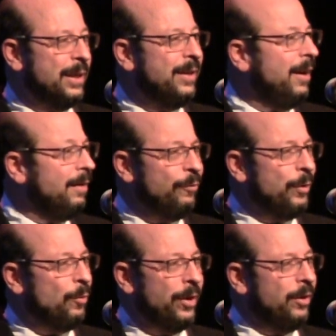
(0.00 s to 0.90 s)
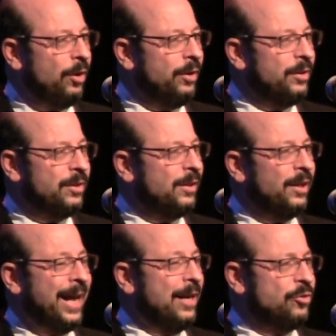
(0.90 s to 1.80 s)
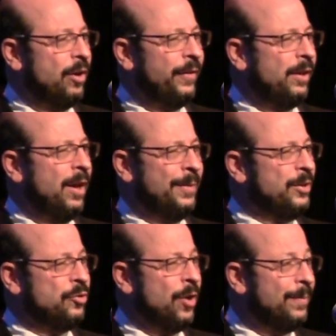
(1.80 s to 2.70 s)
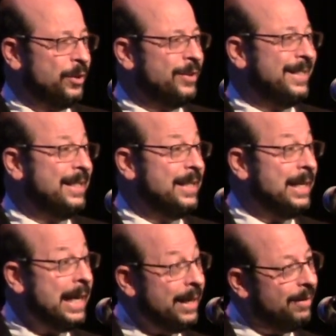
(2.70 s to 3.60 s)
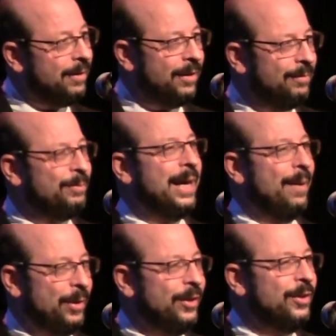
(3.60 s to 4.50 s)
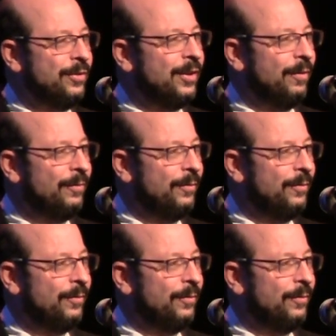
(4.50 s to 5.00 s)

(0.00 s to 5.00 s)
but yeah, if we want to call it catastrophic climate disruption, C C D, um, I'd be happy to do so.